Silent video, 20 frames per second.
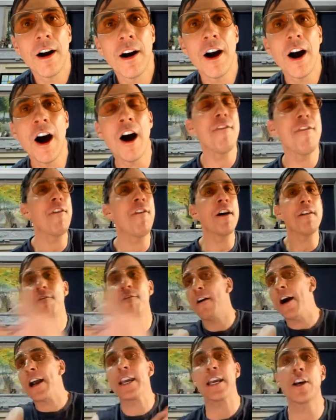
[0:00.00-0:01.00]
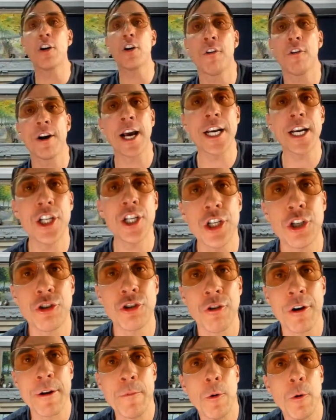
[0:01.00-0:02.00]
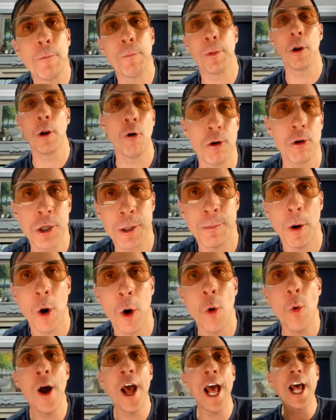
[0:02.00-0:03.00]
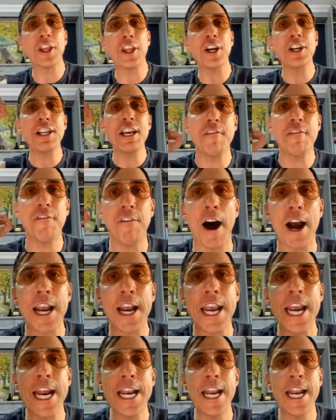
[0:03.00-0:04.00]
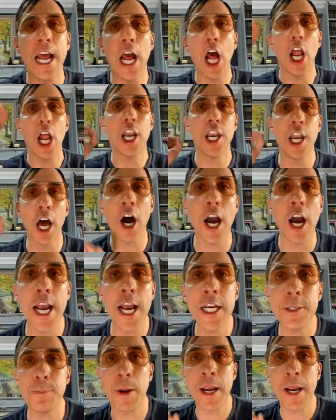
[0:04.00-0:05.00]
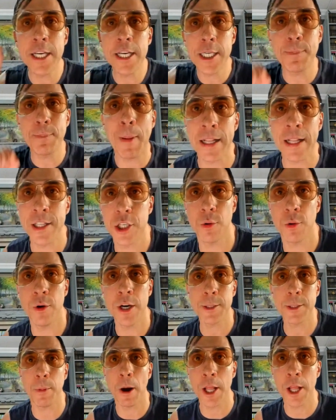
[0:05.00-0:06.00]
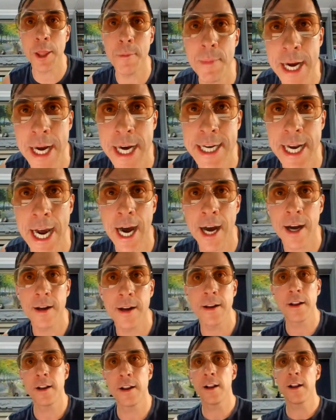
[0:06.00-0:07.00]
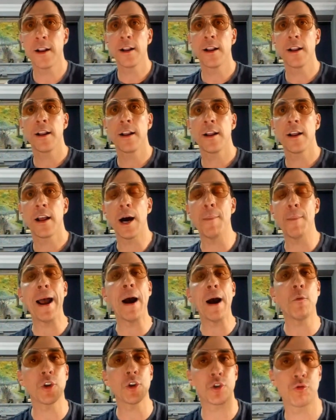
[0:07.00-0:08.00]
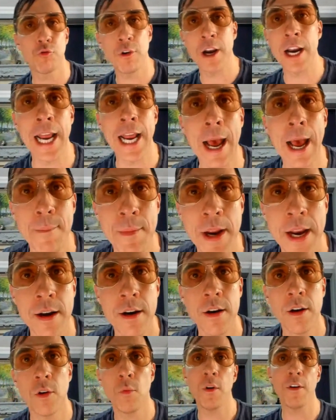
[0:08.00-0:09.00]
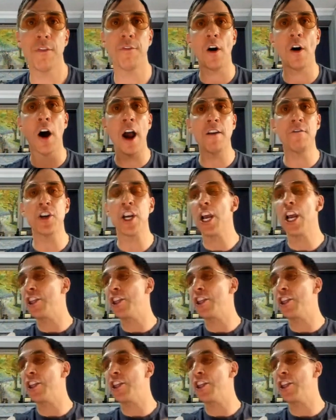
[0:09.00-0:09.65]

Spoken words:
I find fucking Coronation Street more plausible than the fucking lies being spun to us by the media about what's really happening with 5G.